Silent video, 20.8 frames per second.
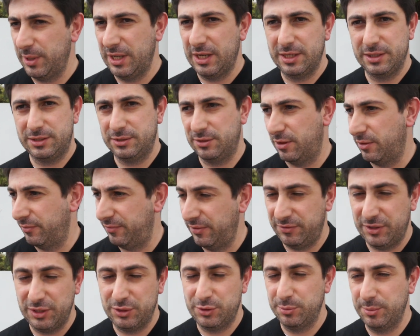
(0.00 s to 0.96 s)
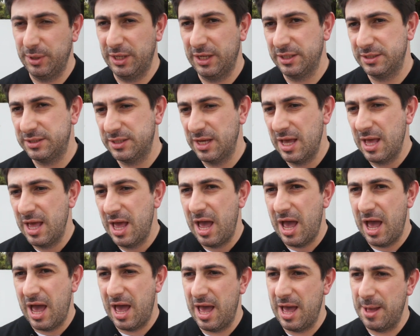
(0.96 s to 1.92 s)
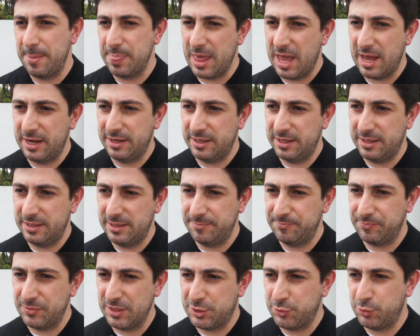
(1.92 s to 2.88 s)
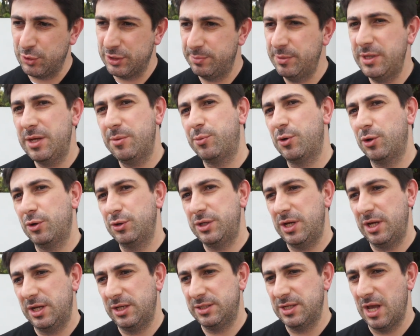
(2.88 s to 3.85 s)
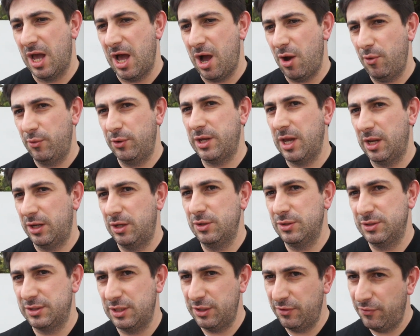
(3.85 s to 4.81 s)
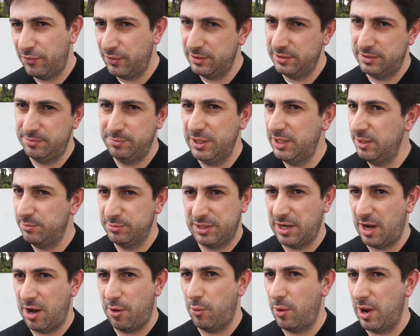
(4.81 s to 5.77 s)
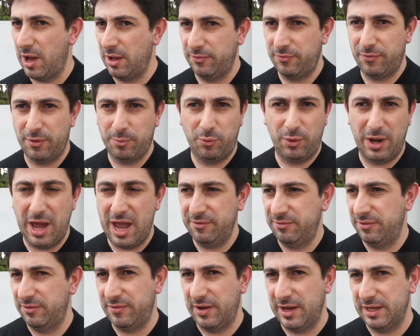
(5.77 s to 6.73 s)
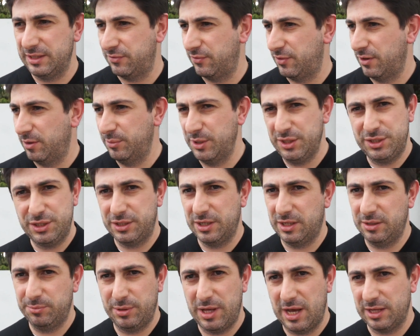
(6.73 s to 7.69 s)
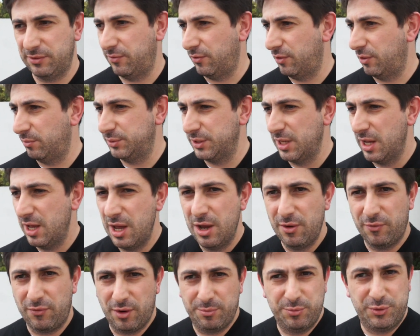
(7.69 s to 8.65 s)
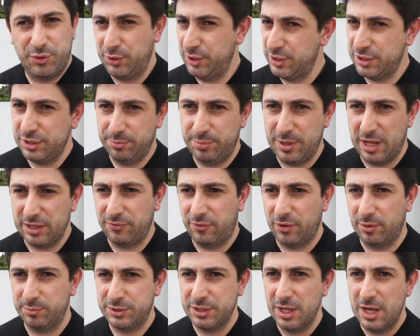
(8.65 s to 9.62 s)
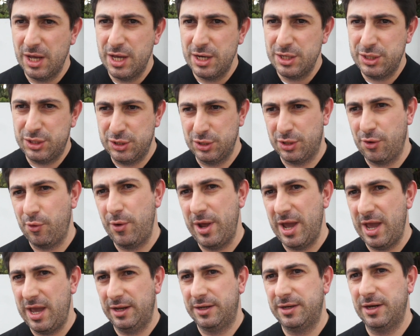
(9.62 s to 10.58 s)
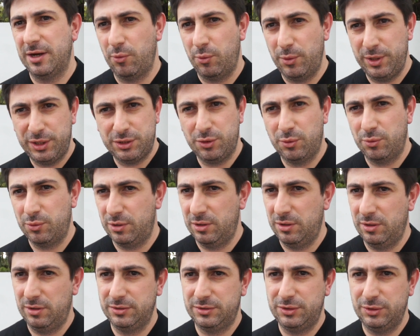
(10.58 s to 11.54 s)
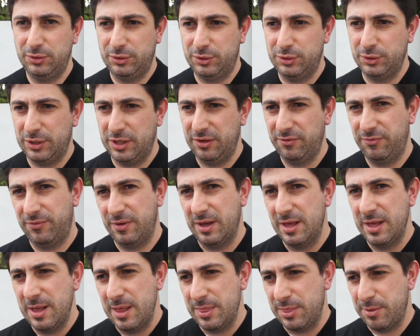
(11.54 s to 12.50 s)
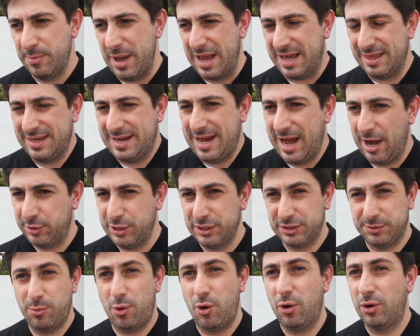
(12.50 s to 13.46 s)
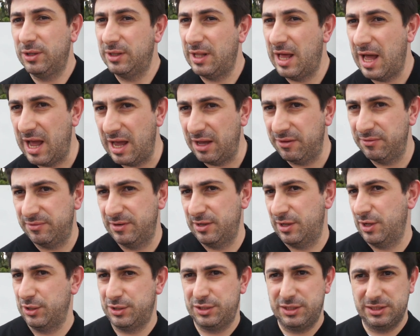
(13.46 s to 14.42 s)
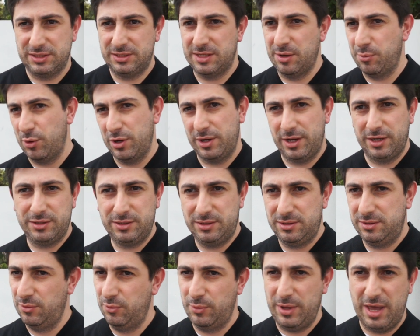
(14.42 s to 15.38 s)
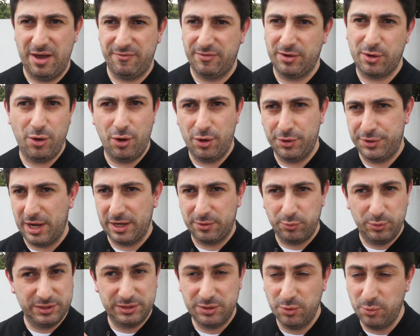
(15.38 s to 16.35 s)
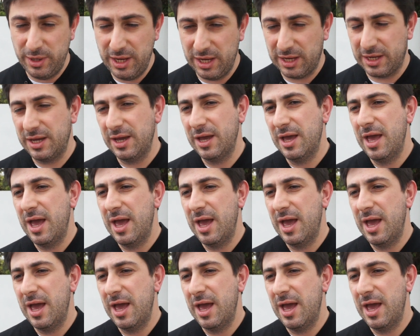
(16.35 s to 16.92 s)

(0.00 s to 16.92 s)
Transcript: minutes or 52 minutes. And the transmedia approach is how we can use the different mediums that are around, from live events, from digital platforms, from traditional platforms, to create a richer world, to make the characters more alive, not just someone that we have a contact once a week.